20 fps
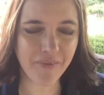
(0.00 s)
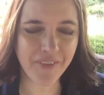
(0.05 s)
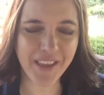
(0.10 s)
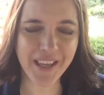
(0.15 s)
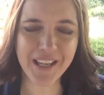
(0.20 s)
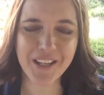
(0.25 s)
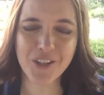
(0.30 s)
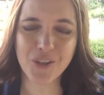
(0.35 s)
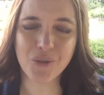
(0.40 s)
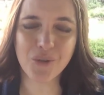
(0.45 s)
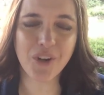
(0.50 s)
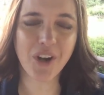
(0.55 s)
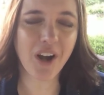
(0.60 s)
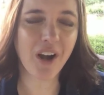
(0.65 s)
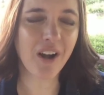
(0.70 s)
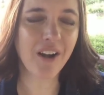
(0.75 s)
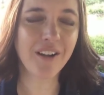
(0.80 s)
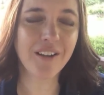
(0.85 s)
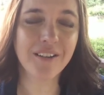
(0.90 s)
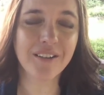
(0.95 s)
Thank you,
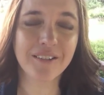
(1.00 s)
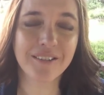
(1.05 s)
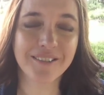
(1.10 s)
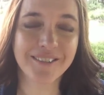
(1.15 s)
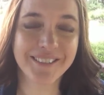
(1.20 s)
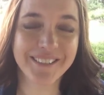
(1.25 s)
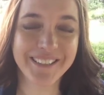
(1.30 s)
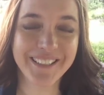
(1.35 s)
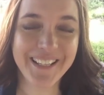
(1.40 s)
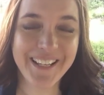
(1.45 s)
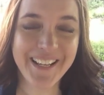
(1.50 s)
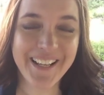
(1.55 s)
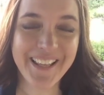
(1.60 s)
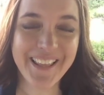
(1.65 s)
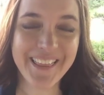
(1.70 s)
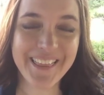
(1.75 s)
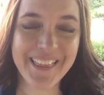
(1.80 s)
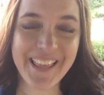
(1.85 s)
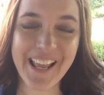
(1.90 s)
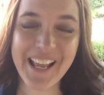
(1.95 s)
God.
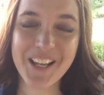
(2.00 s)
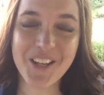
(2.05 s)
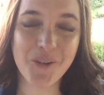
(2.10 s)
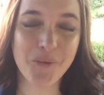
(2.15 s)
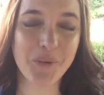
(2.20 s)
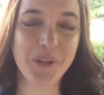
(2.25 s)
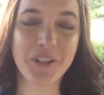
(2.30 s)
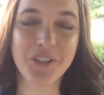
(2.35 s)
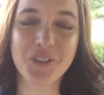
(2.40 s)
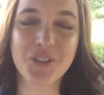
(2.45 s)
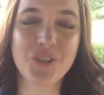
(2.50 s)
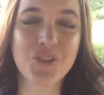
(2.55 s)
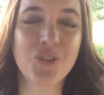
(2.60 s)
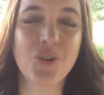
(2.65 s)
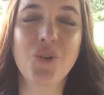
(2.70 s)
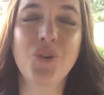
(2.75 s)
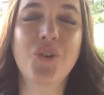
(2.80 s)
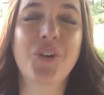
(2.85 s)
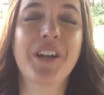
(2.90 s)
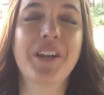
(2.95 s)
Thank you. We are
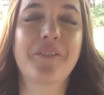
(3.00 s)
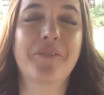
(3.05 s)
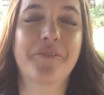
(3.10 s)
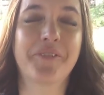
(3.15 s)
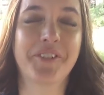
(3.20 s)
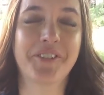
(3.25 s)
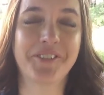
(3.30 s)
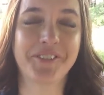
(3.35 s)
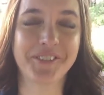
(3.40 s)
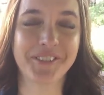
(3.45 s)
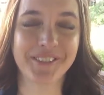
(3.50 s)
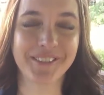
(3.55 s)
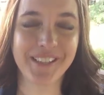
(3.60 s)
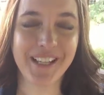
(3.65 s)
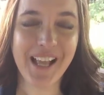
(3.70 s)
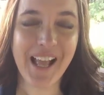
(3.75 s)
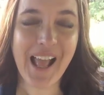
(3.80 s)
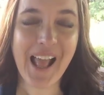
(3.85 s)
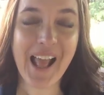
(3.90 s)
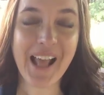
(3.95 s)
so grateful
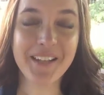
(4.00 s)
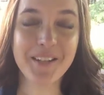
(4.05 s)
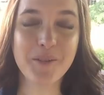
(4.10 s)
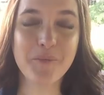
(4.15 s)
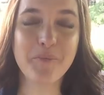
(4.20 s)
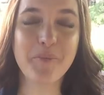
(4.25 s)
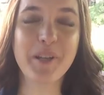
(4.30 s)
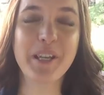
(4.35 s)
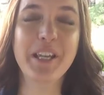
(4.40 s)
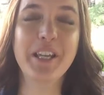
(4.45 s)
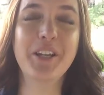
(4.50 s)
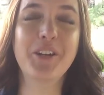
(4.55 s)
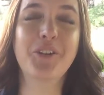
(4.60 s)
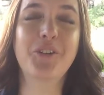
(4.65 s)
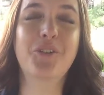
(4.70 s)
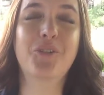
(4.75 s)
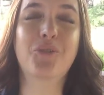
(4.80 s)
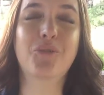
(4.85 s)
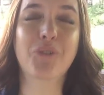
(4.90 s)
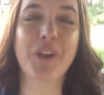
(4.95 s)
and in
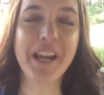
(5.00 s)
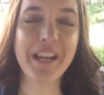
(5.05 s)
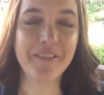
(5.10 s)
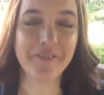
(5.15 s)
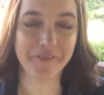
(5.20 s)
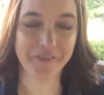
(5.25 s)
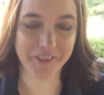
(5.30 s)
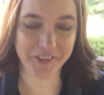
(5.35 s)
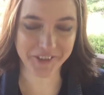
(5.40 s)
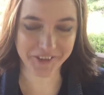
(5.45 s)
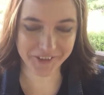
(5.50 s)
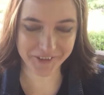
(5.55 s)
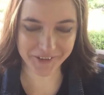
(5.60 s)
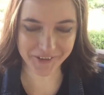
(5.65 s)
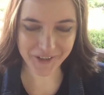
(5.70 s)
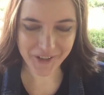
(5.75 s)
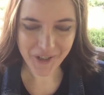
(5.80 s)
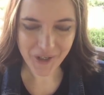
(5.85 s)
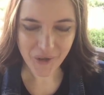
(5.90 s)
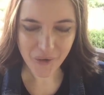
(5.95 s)
being grateful,
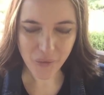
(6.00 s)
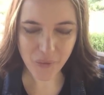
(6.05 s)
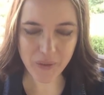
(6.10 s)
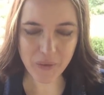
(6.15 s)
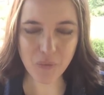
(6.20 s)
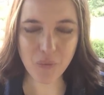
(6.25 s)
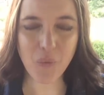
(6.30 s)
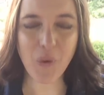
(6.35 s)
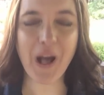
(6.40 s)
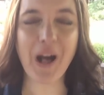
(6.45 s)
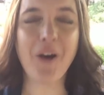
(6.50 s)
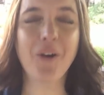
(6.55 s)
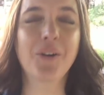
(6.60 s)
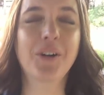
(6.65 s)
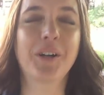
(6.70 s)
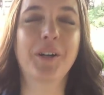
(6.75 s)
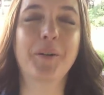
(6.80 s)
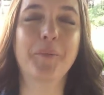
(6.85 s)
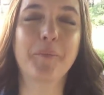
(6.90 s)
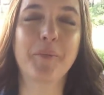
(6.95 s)
we
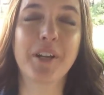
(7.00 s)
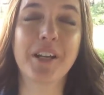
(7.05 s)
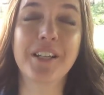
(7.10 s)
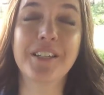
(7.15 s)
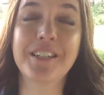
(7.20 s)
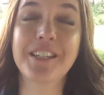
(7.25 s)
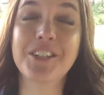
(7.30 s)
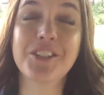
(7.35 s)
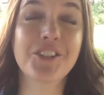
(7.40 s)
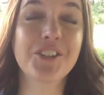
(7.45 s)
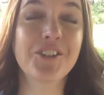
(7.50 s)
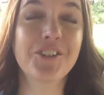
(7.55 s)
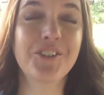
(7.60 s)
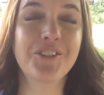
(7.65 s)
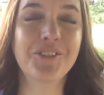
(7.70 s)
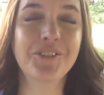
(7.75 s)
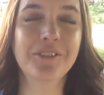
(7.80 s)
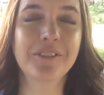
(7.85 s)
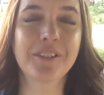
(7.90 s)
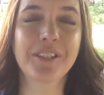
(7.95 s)
welcome
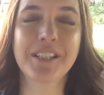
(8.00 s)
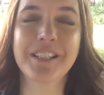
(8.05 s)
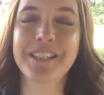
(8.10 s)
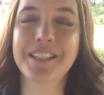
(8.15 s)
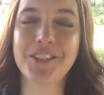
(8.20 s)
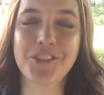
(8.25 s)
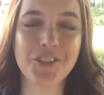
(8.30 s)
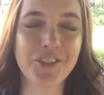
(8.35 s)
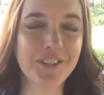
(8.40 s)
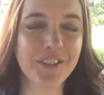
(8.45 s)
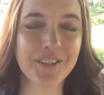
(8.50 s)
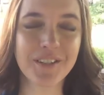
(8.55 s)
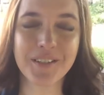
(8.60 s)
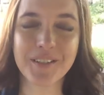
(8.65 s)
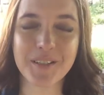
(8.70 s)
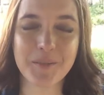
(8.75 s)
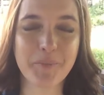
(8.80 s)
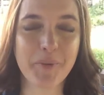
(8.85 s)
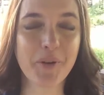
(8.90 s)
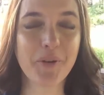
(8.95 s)
additional conditions and
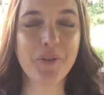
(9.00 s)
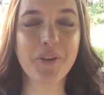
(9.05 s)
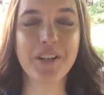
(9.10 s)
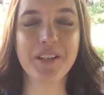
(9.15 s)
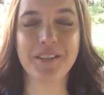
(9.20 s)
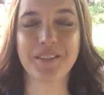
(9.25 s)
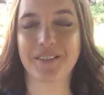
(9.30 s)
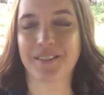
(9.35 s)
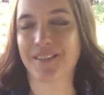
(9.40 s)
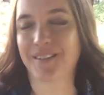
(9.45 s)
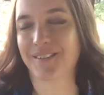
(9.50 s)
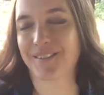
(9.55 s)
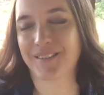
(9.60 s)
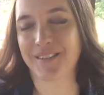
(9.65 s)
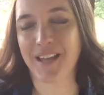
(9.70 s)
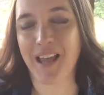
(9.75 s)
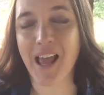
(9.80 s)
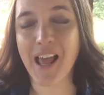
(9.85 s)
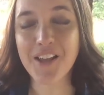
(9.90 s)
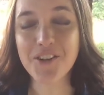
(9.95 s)
experiences
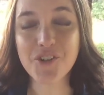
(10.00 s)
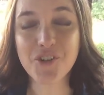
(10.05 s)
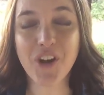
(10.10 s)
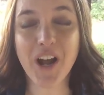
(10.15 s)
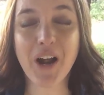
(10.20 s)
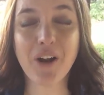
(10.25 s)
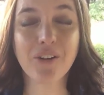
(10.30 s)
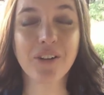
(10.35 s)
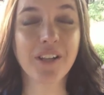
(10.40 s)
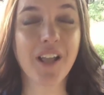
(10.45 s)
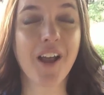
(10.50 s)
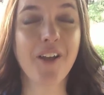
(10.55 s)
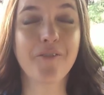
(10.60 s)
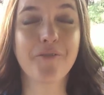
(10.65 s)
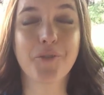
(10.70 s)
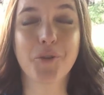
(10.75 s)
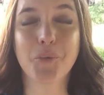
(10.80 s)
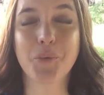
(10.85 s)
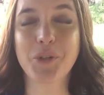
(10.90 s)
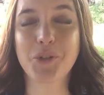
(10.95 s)
to enter our life
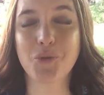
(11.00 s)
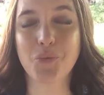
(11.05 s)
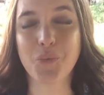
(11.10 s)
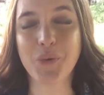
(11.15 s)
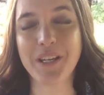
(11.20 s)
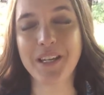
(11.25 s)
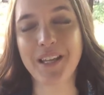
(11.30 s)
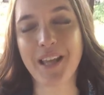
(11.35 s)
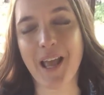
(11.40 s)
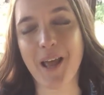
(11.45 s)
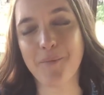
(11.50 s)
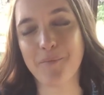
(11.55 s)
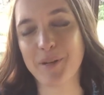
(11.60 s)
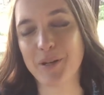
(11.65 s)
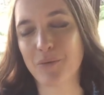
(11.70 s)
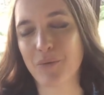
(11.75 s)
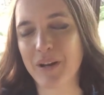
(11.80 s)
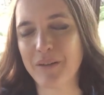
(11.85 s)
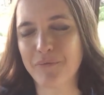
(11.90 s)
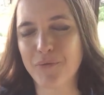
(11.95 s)
for which we can be
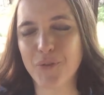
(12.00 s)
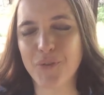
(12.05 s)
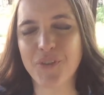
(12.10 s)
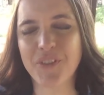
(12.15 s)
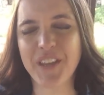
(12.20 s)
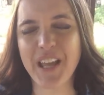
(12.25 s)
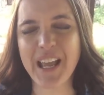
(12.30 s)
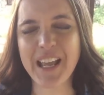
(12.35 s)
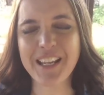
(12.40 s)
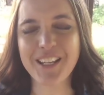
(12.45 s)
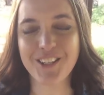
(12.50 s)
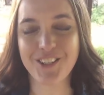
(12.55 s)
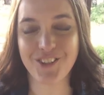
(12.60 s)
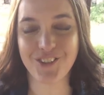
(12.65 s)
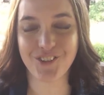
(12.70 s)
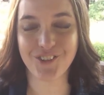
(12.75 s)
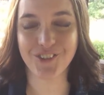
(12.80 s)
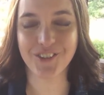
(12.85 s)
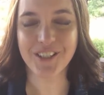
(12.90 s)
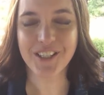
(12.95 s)
grateful. Thank
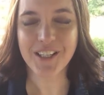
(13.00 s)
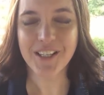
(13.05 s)
you.